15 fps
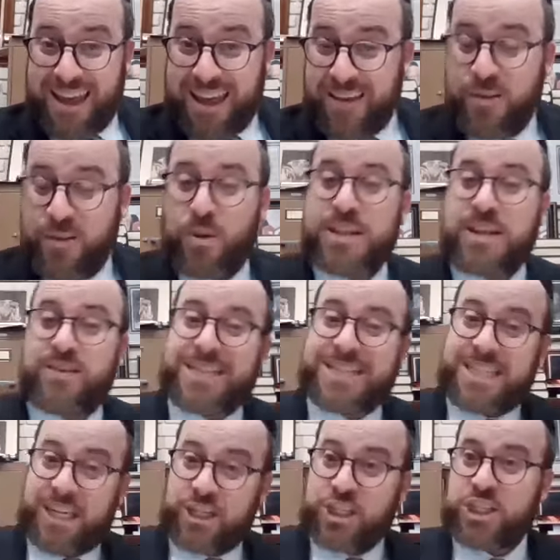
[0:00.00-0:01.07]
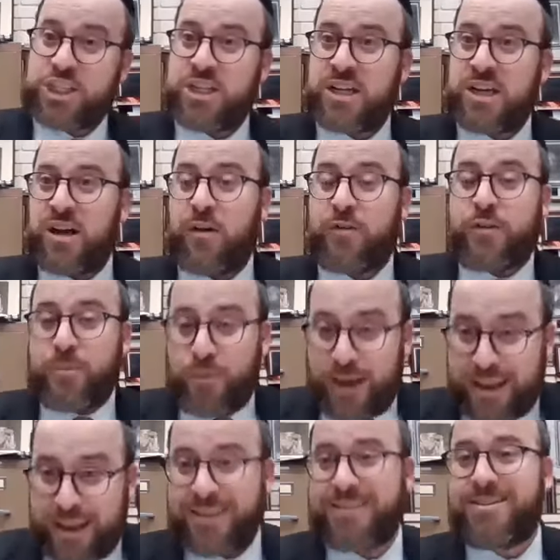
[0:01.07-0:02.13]
if he wanted to have a tish for
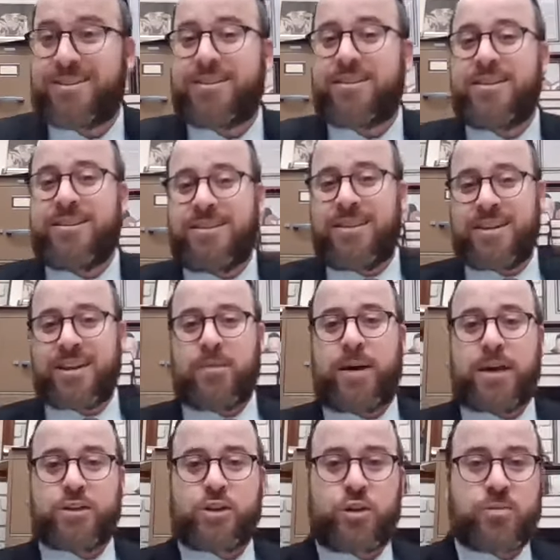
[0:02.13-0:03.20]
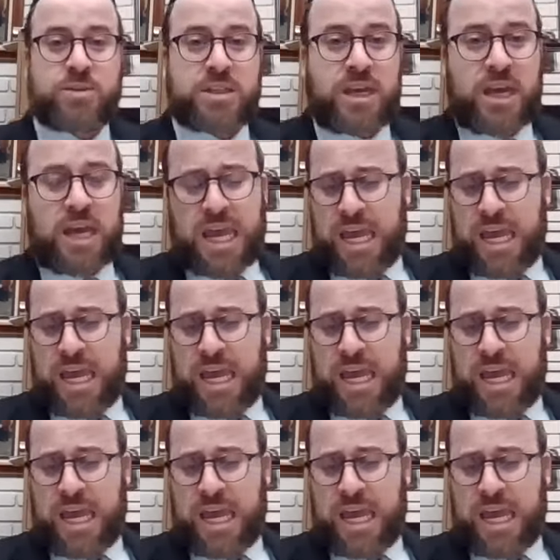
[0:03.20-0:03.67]
Bregan in, in, Chabad terms,